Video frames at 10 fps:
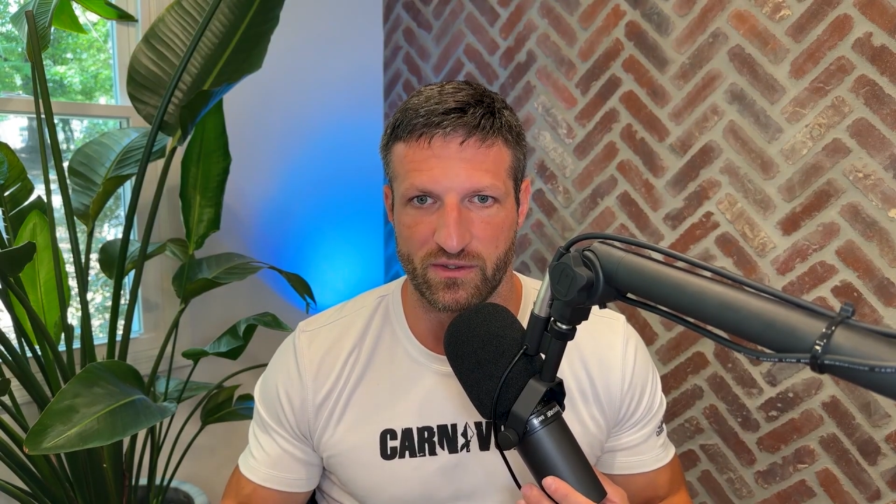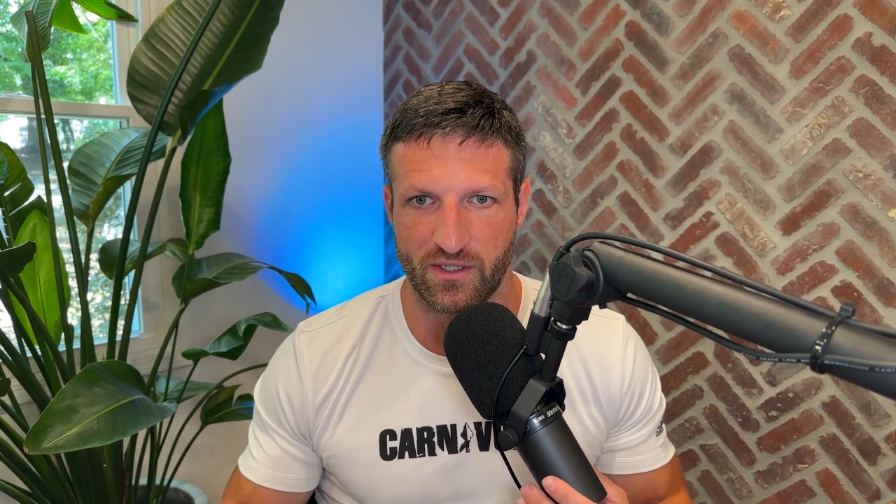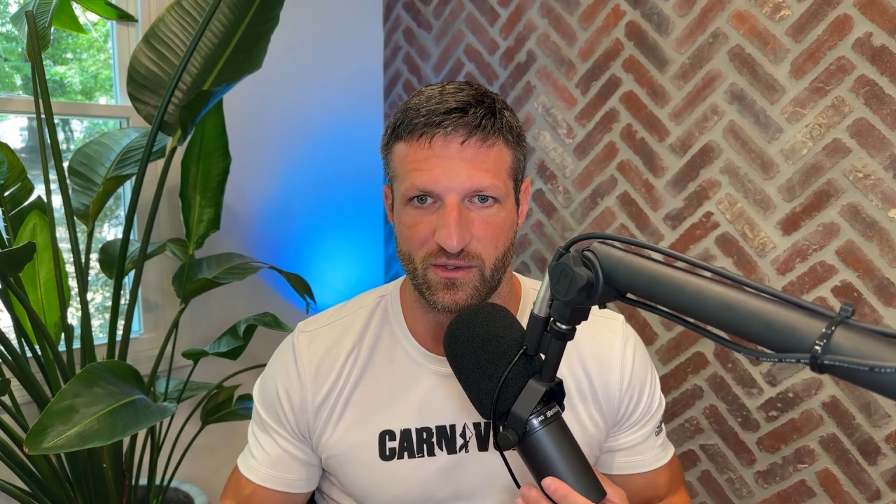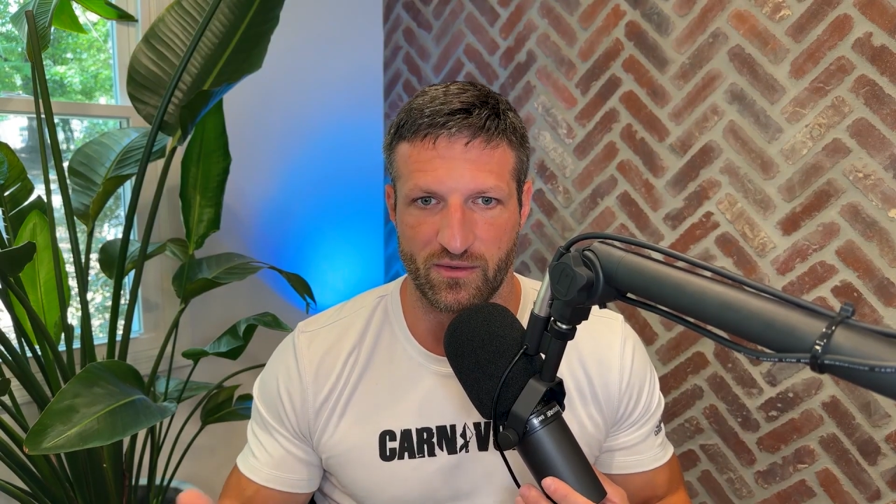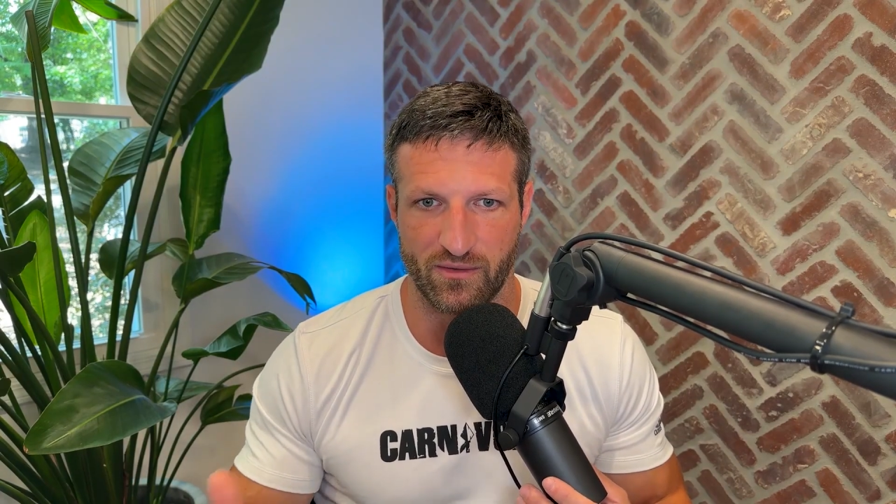
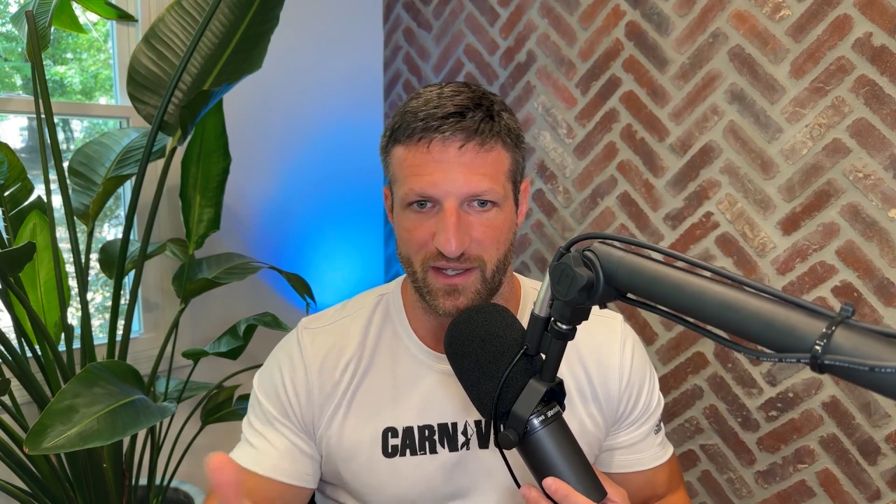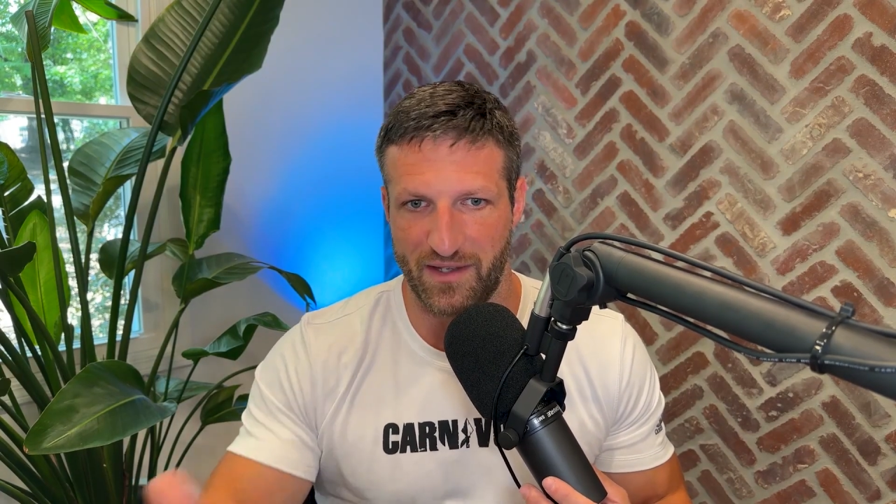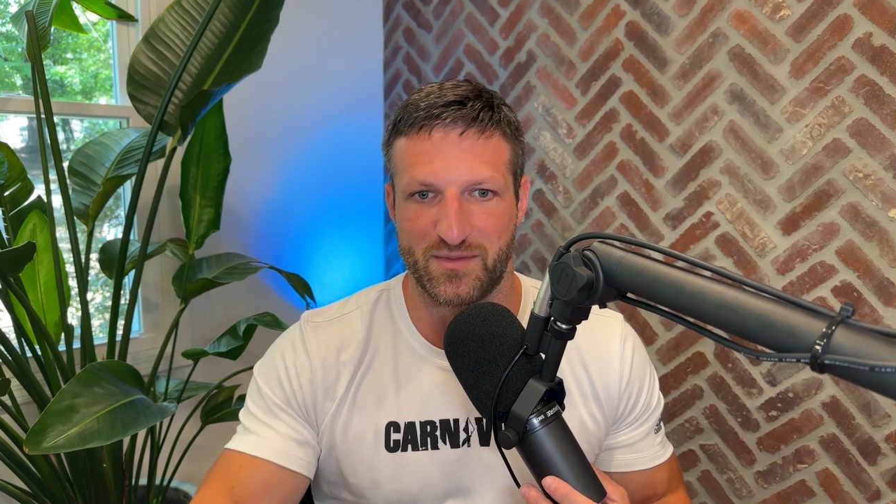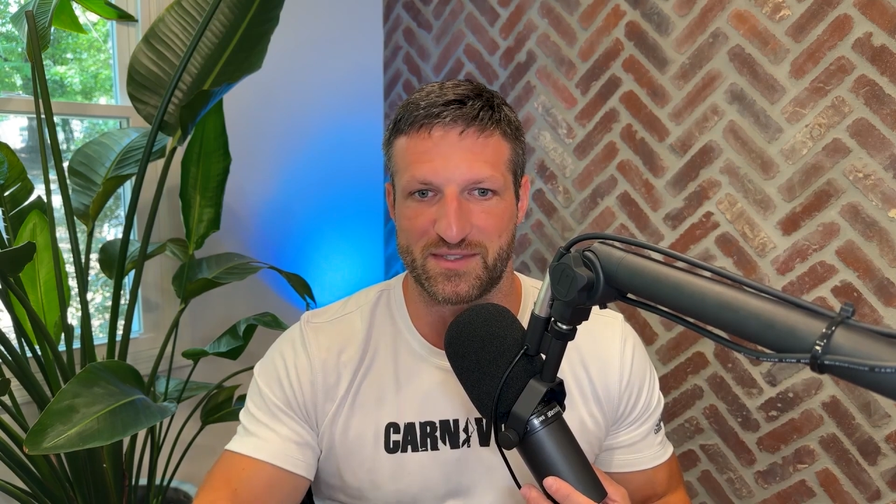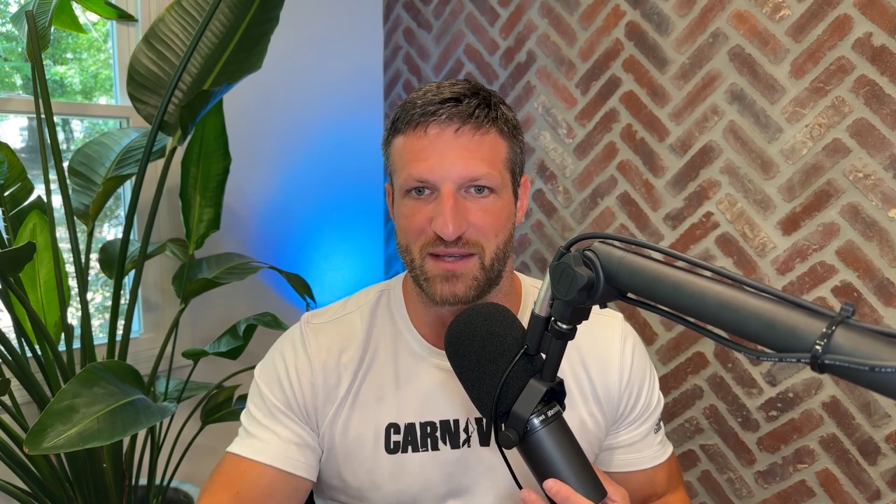
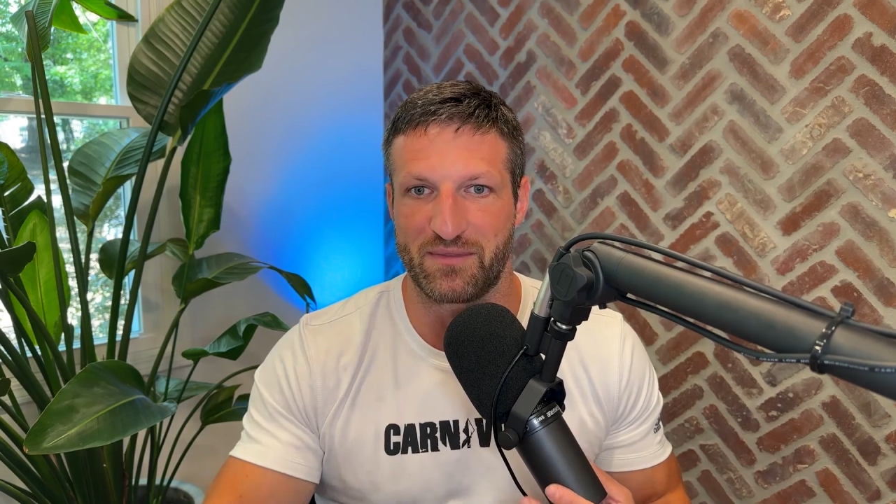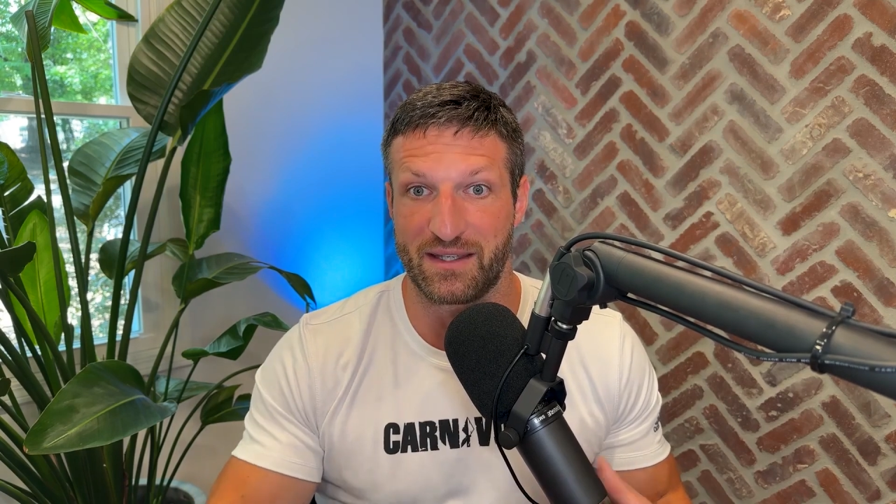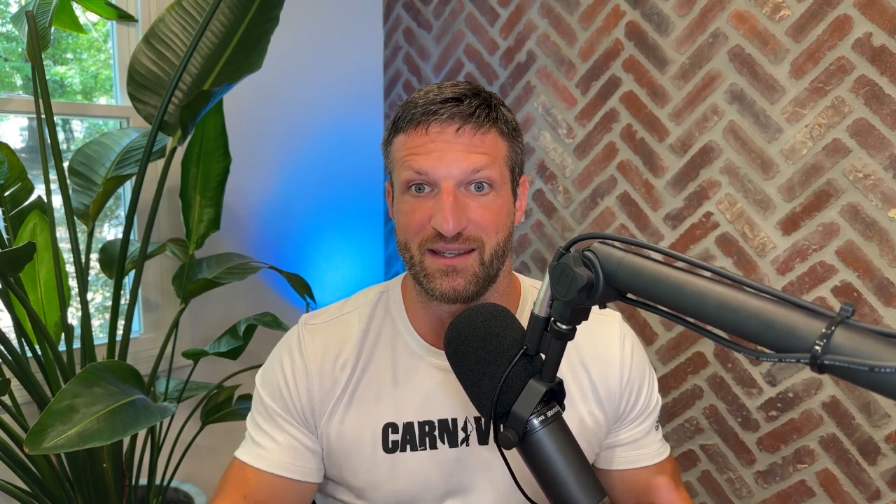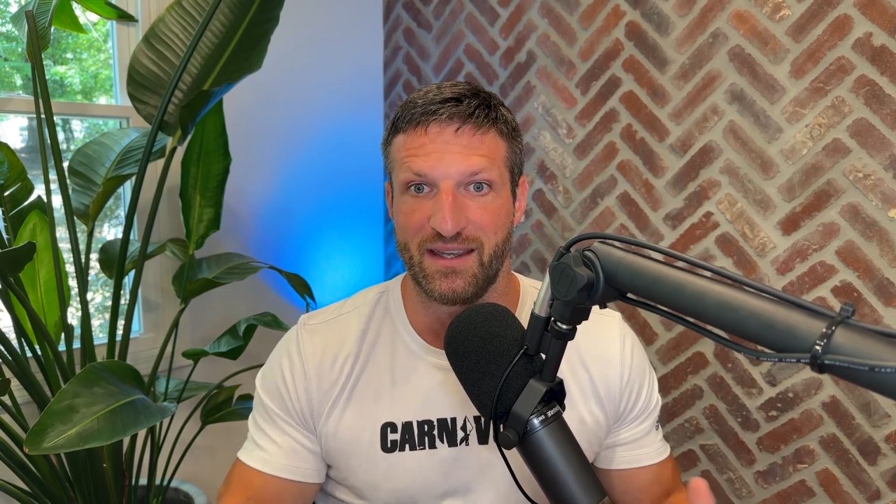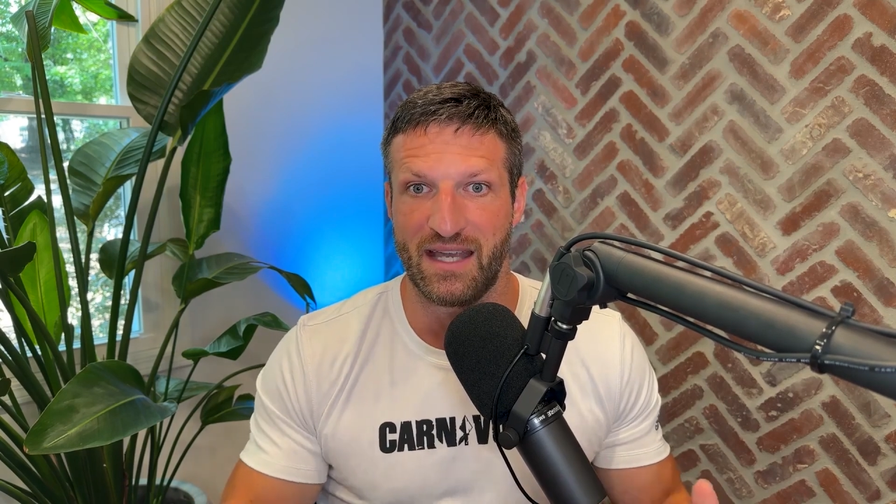if something